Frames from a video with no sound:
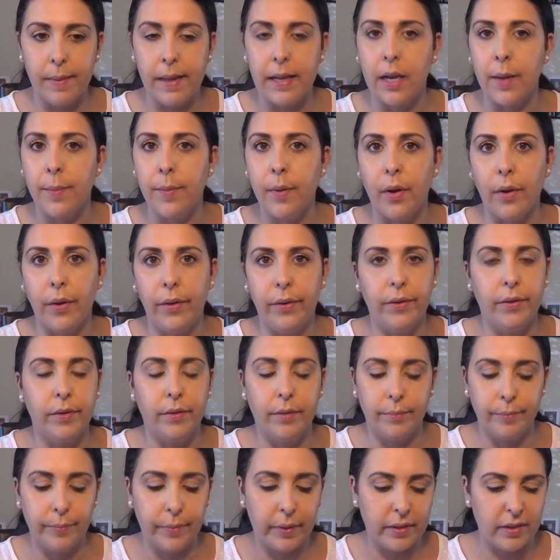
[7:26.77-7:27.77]
so I don't want to
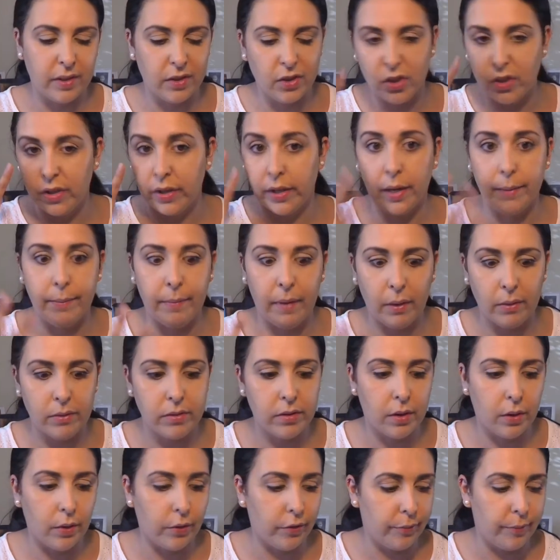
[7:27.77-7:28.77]
cake loads of makeup
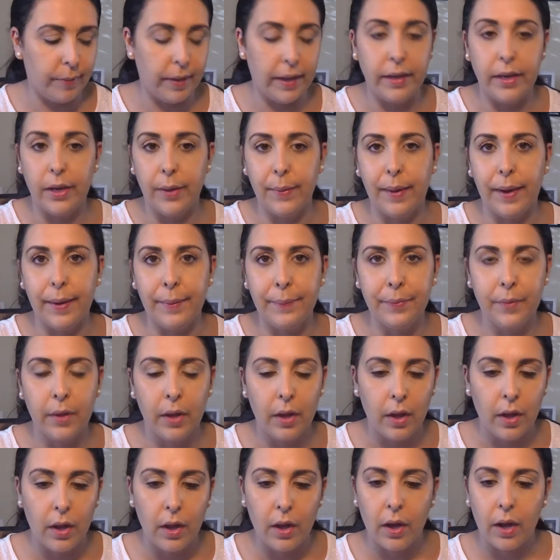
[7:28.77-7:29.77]
on because it's just going to
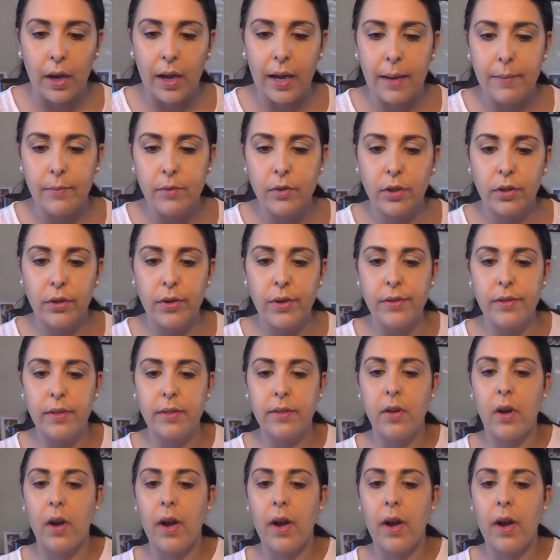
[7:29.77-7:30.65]
melt off me anyway.